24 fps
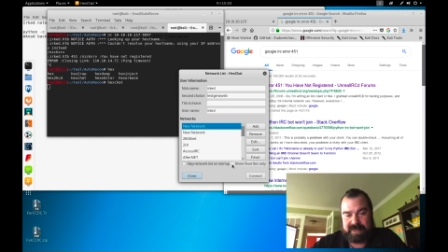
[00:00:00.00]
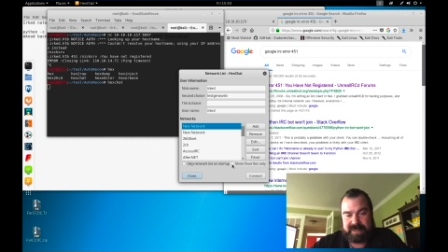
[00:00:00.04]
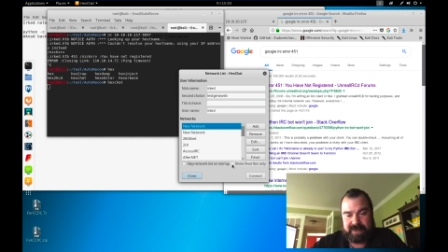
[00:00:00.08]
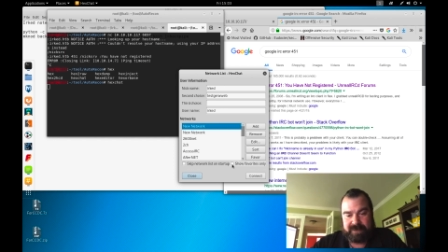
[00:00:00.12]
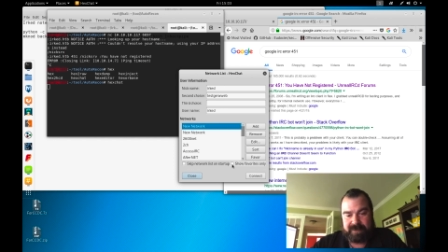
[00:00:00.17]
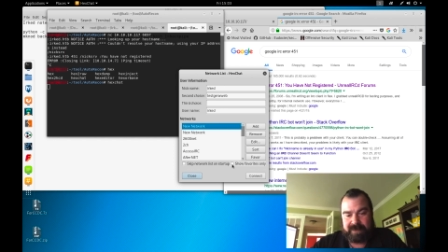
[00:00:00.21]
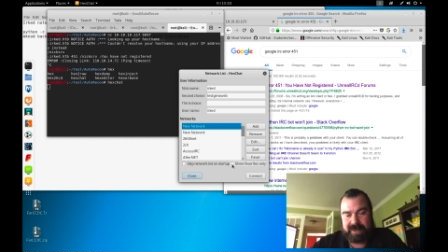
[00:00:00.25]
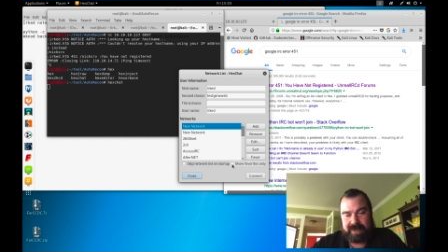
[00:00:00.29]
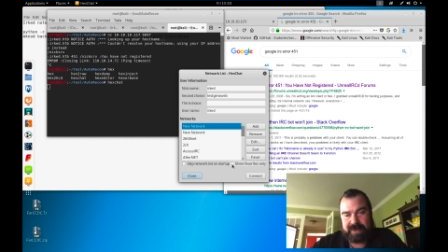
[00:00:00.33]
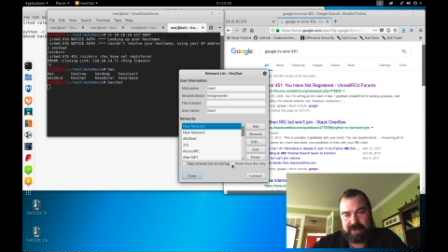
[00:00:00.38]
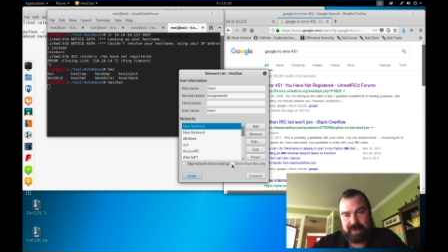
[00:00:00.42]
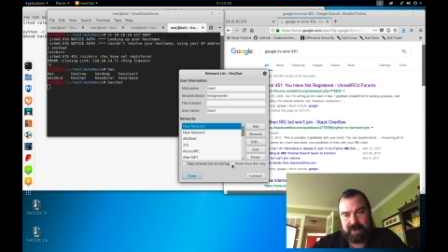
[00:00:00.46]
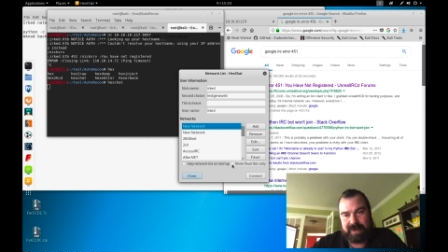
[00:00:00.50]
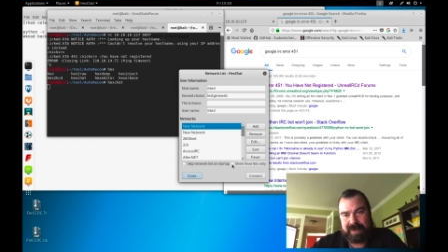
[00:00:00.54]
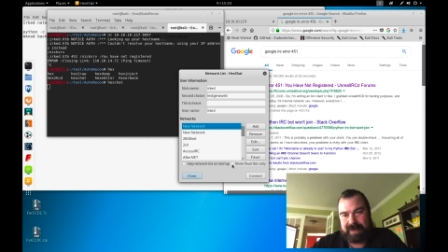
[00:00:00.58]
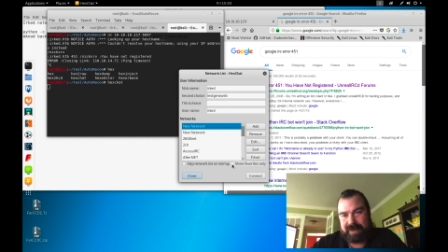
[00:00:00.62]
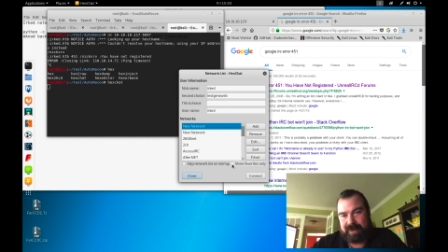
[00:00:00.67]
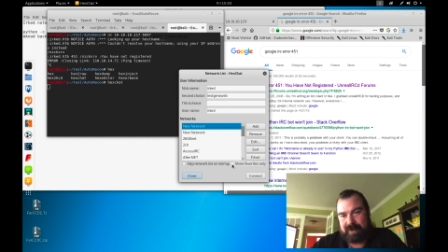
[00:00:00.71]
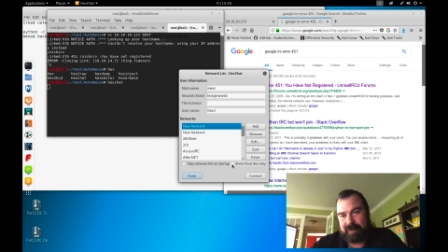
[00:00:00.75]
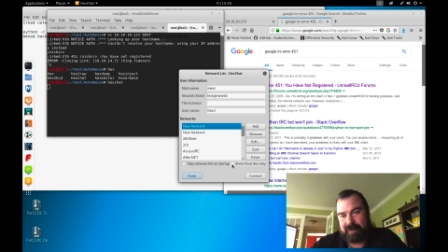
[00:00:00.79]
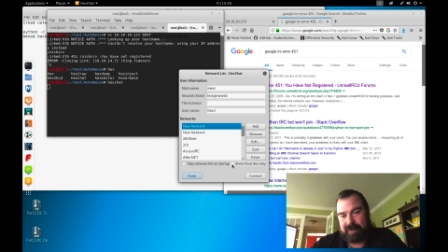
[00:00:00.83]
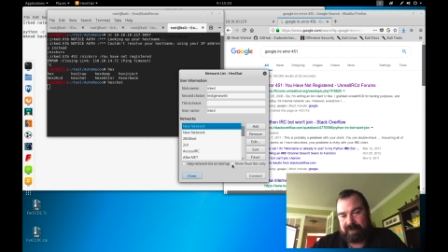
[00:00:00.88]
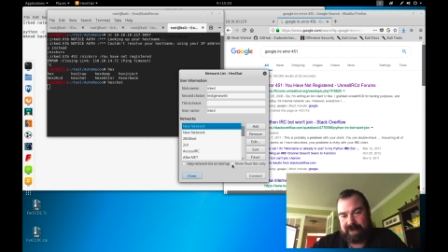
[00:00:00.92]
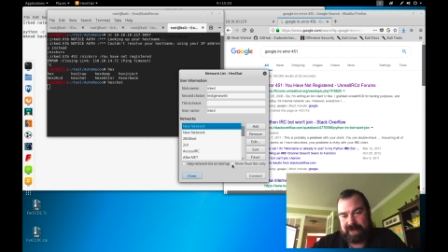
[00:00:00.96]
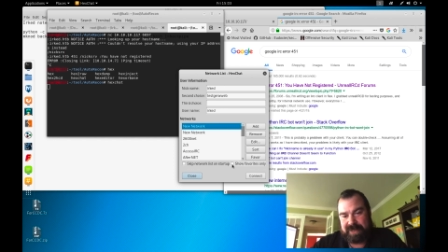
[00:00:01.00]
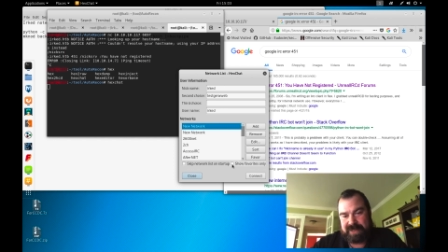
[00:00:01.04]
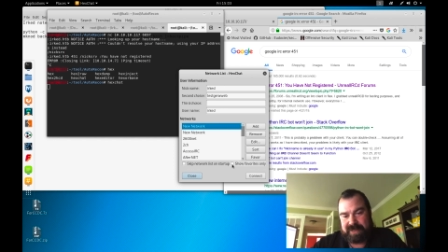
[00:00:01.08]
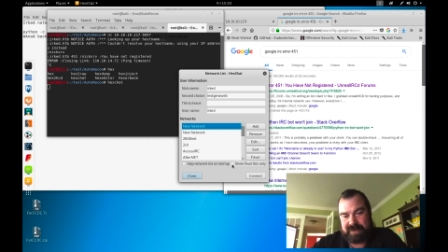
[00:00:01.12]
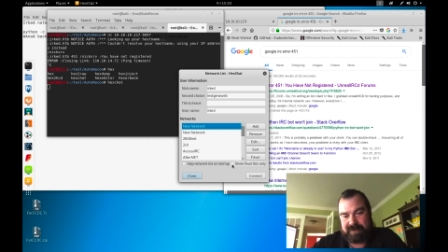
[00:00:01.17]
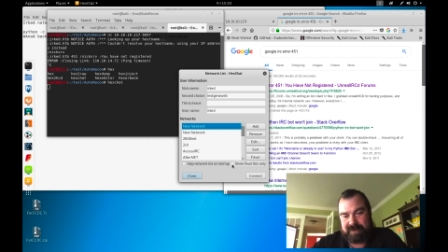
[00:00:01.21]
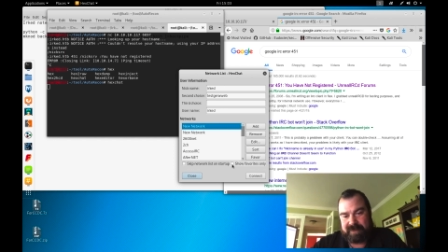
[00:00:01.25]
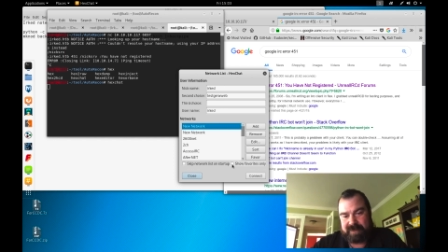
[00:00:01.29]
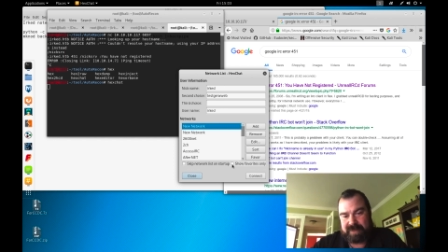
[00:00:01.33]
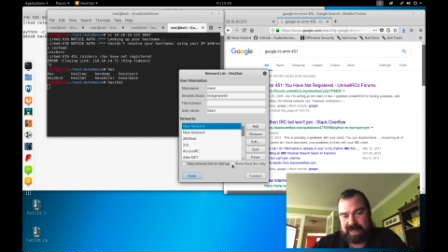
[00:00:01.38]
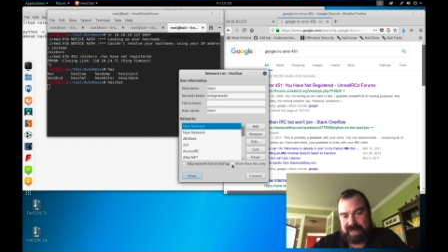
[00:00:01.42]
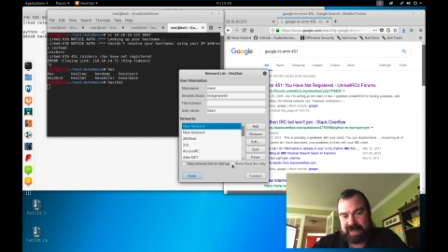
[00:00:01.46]
see if I could do any enumeration
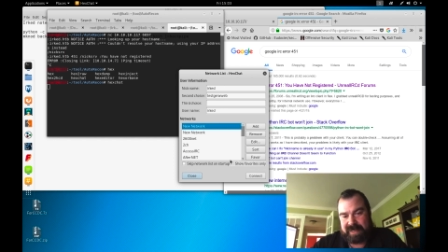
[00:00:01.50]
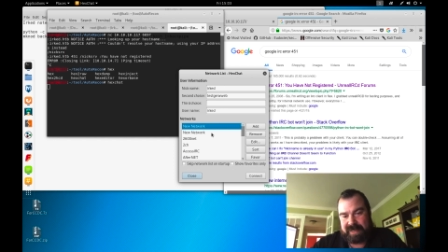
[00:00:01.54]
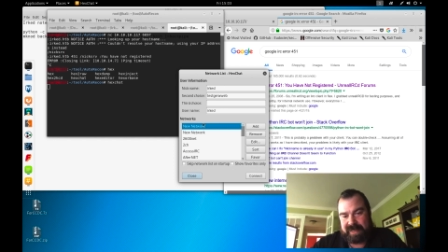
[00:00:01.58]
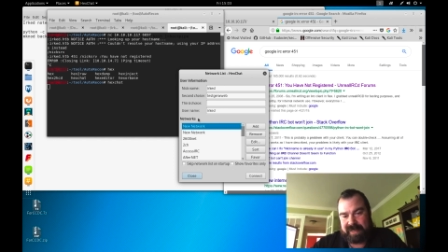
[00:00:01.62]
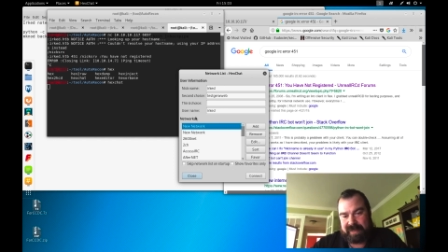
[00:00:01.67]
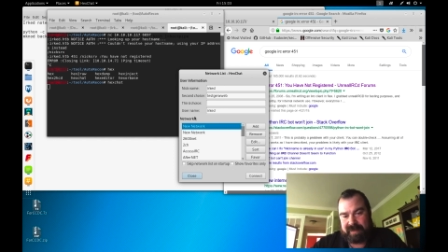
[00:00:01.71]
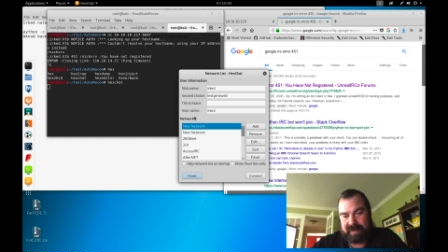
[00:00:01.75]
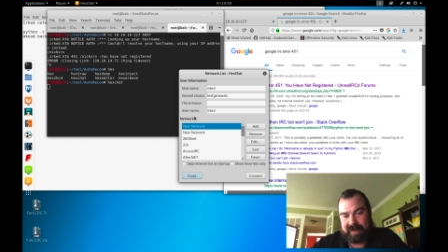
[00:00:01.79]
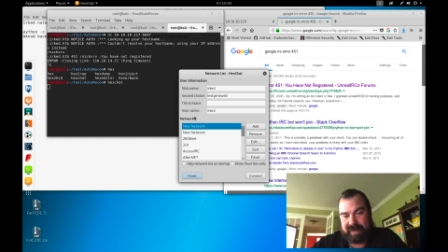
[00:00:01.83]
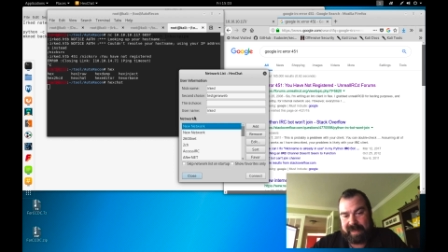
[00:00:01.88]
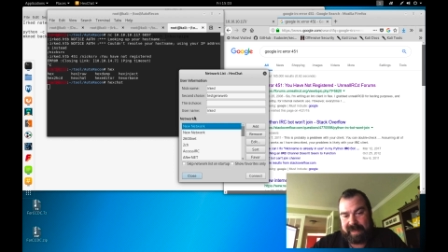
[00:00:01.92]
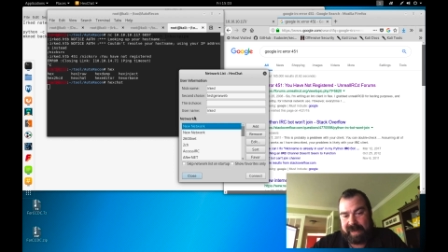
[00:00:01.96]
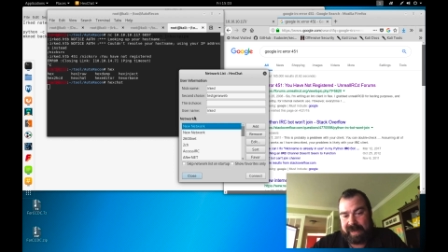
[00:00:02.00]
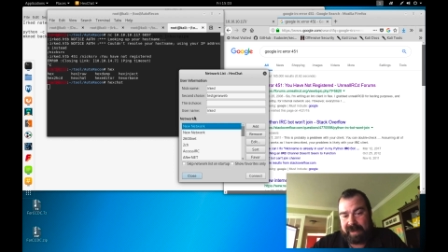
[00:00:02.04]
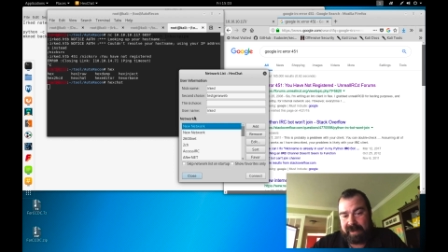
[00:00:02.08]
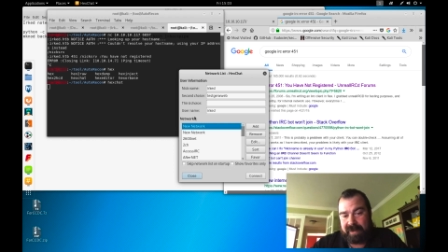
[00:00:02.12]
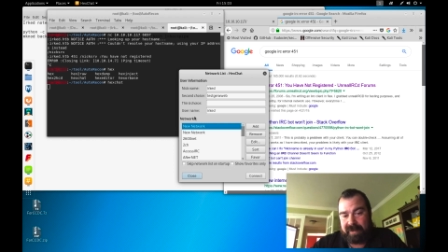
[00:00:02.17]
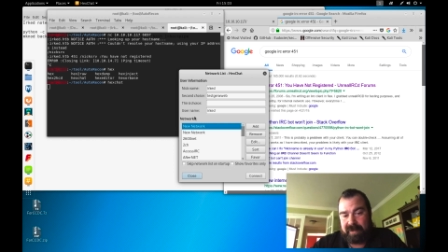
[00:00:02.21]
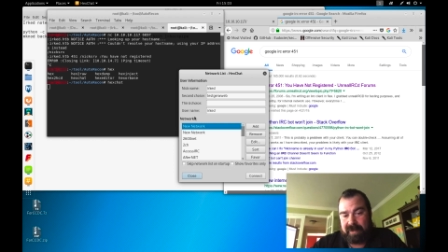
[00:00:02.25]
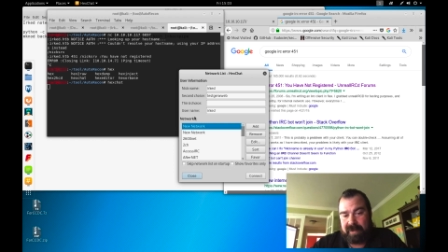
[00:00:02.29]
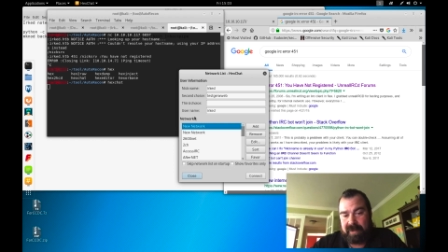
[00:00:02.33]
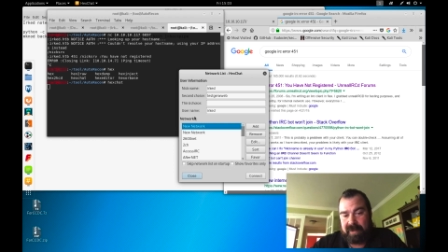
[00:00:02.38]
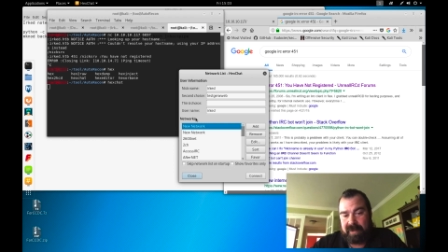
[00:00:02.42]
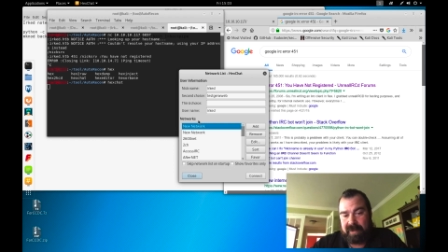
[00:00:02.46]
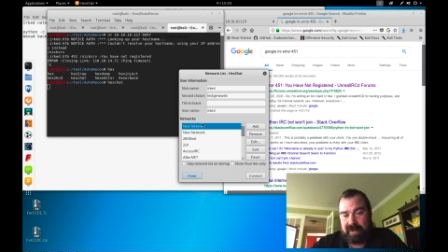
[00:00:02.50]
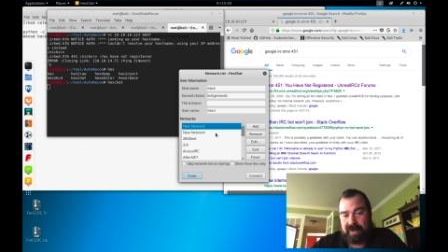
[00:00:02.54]
if there's anything there.